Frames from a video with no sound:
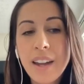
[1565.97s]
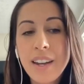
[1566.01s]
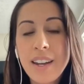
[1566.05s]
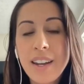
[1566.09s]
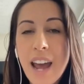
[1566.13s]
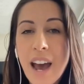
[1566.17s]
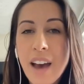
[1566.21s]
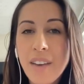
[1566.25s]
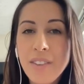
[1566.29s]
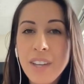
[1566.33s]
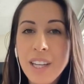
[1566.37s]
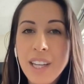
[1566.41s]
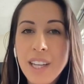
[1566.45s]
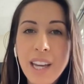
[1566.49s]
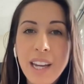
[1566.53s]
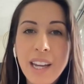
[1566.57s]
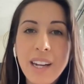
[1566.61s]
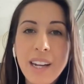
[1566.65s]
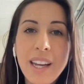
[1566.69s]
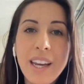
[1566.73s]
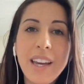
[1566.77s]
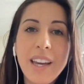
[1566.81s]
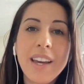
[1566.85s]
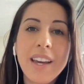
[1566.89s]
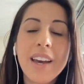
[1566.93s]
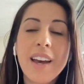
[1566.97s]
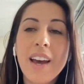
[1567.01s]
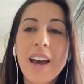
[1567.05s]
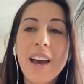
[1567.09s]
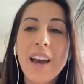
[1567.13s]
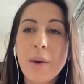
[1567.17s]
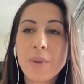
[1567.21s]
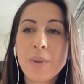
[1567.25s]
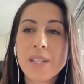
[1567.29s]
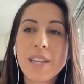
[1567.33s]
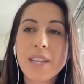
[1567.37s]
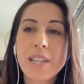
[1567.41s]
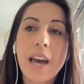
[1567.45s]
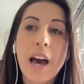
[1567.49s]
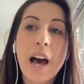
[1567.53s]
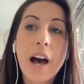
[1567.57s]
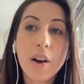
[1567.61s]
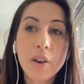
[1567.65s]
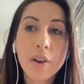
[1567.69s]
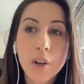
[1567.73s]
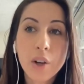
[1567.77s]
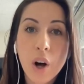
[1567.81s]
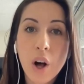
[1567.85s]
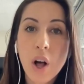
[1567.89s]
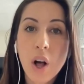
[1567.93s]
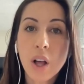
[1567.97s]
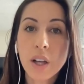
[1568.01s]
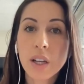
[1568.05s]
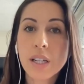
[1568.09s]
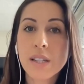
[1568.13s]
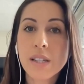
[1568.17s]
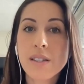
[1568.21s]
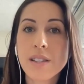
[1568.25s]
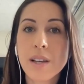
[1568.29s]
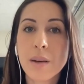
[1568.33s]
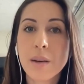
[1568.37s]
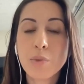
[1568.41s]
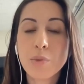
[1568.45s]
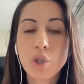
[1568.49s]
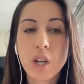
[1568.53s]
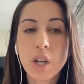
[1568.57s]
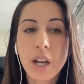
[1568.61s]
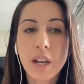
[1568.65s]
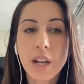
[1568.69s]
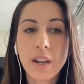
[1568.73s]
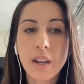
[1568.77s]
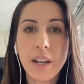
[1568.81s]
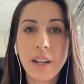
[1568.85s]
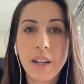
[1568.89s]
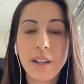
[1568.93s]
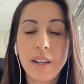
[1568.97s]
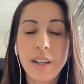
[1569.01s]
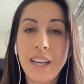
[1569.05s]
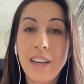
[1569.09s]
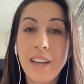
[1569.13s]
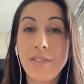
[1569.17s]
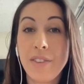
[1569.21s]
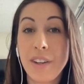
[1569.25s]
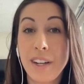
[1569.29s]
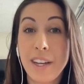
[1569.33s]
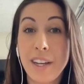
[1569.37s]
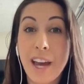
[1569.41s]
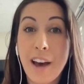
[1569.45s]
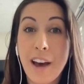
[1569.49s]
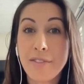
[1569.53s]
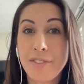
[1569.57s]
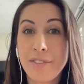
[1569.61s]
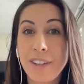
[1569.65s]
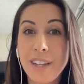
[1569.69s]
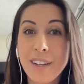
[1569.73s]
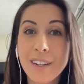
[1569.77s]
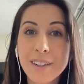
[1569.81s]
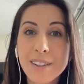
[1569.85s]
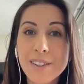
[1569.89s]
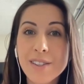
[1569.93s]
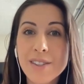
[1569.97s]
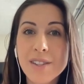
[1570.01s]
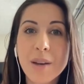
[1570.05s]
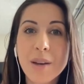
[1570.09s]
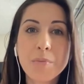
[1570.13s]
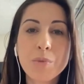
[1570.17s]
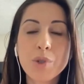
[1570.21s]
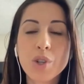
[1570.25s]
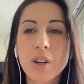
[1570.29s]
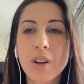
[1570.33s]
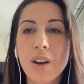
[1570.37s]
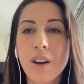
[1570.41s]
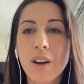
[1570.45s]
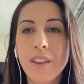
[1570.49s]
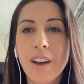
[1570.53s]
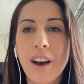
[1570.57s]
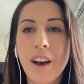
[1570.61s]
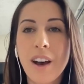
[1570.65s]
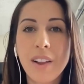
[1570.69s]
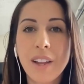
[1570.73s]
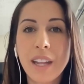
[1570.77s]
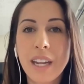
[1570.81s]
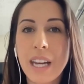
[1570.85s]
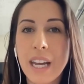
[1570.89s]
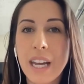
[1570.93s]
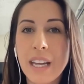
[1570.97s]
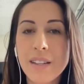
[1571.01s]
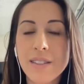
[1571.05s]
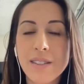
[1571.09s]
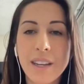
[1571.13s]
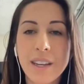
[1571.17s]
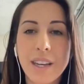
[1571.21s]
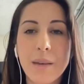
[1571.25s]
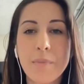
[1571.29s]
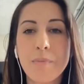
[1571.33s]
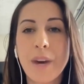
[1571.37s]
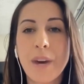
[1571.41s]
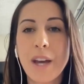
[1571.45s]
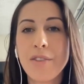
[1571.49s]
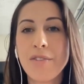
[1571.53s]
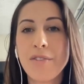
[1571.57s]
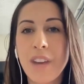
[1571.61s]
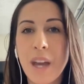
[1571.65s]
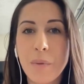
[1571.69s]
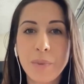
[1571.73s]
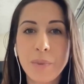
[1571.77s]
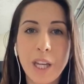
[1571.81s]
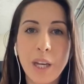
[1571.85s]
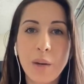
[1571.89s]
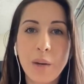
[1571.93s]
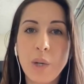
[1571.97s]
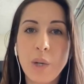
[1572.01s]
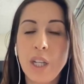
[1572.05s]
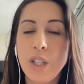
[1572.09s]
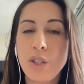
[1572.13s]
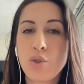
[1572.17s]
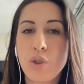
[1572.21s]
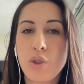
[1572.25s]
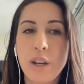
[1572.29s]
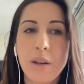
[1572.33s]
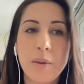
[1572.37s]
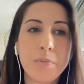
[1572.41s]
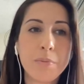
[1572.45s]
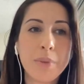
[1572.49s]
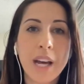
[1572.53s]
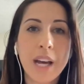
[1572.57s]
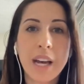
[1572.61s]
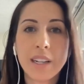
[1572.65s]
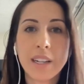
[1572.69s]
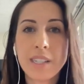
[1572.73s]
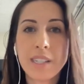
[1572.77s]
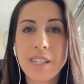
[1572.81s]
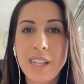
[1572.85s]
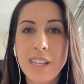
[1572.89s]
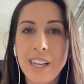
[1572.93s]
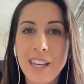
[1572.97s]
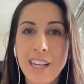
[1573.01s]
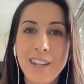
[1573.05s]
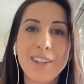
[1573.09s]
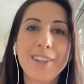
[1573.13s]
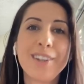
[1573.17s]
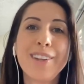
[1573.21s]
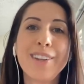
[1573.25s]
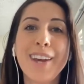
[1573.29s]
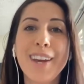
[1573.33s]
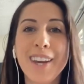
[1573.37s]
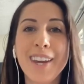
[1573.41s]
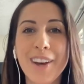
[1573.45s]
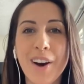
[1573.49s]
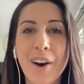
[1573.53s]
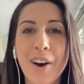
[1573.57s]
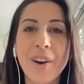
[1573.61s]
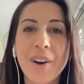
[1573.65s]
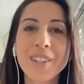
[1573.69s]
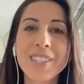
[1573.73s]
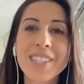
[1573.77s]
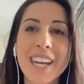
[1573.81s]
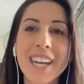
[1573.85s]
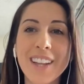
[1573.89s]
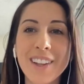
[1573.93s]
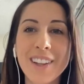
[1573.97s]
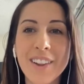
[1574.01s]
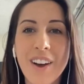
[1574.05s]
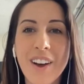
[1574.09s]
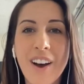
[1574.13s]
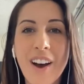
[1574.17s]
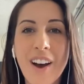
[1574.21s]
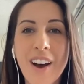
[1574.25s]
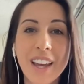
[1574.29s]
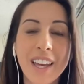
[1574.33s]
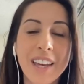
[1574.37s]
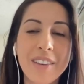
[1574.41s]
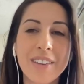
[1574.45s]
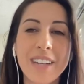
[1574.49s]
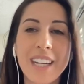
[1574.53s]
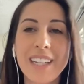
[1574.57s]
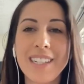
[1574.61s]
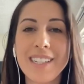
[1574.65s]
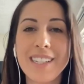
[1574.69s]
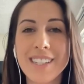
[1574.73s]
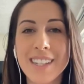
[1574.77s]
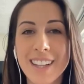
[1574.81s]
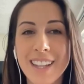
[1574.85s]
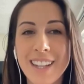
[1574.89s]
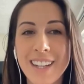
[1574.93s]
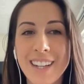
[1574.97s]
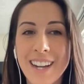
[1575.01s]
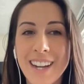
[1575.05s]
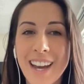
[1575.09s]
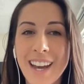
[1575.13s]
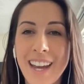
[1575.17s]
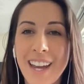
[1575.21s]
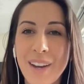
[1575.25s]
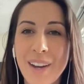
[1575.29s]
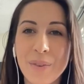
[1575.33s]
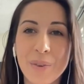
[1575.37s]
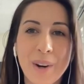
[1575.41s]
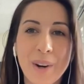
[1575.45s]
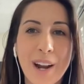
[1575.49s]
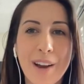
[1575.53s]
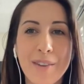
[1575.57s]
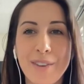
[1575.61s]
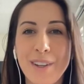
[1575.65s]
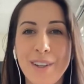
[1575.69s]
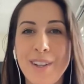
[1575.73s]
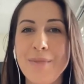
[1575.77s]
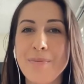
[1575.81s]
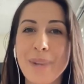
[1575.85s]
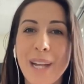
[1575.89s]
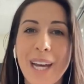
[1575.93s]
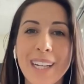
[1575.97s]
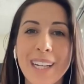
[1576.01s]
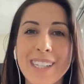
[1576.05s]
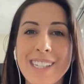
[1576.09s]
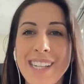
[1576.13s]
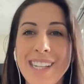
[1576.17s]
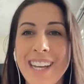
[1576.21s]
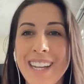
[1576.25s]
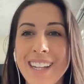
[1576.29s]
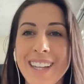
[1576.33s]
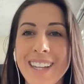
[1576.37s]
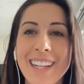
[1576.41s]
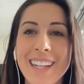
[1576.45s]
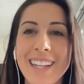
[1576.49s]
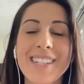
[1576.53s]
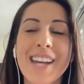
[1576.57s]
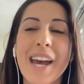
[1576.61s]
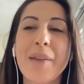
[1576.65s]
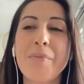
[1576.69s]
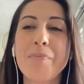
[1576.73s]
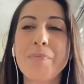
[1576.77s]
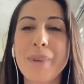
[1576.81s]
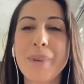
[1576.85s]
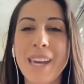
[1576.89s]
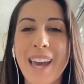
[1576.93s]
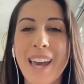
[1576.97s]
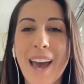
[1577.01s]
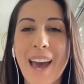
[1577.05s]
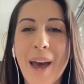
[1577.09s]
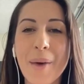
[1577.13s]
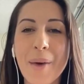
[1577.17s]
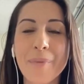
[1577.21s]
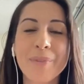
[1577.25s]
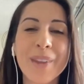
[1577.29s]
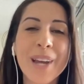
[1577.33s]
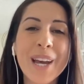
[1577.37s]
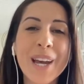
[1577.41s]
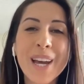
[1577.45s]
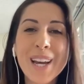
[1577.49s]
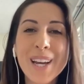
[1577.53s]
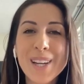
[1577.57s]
Navigating, I would say, alcohol consumption and even caffeine consumption on the holidays. Like in my family, we drink black tea like all day long, even into the night. We're having black tea at like 10 p.m.